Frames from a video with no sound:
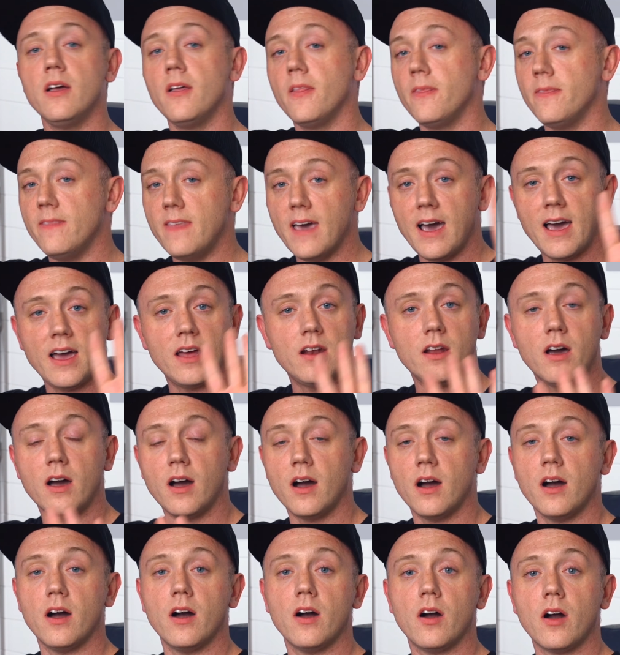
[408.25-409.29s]
that
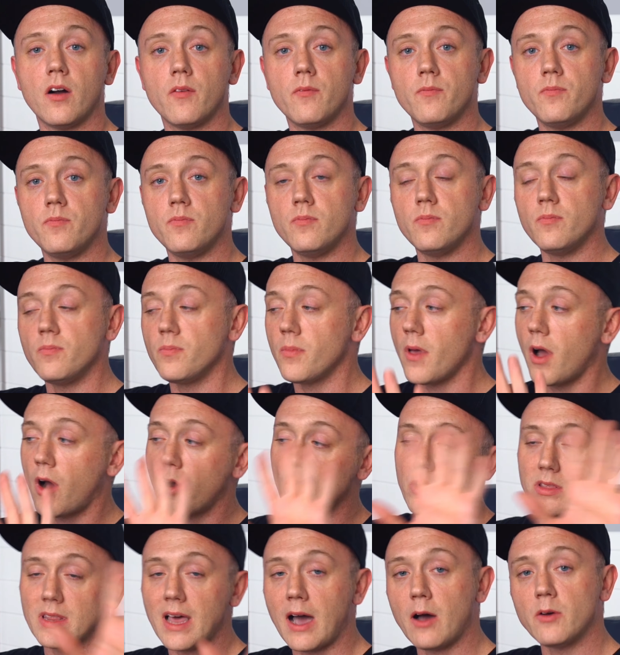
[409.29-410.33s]
are
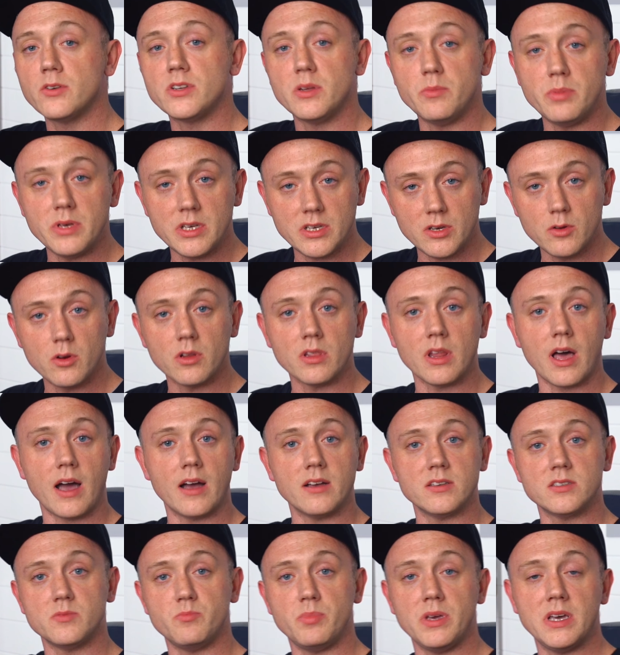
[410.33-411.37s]
allowed to be
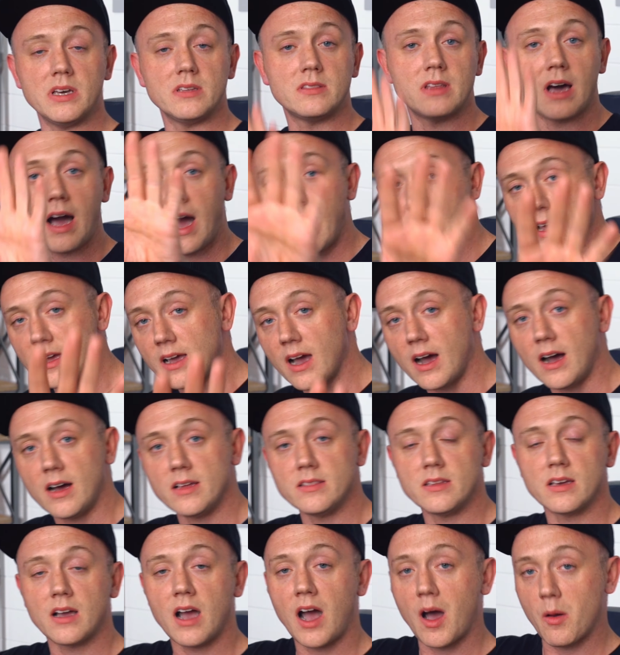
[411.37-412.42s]
utilized, be it the
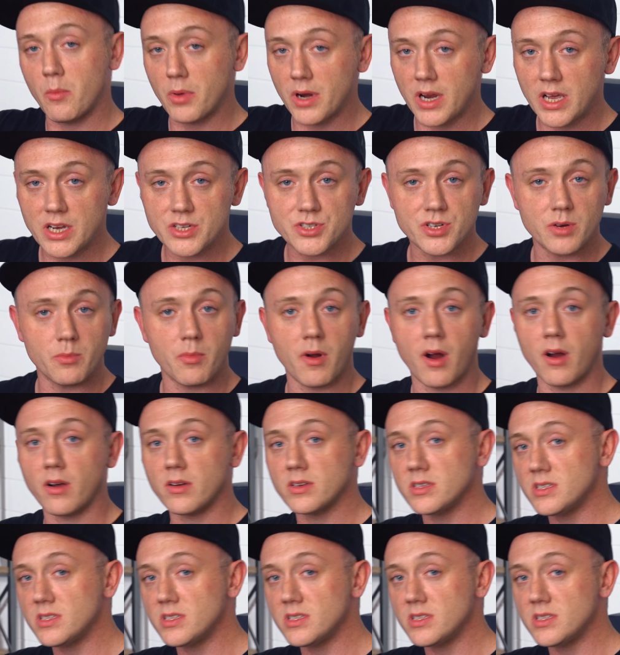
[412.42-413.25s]
icon, the combination mark,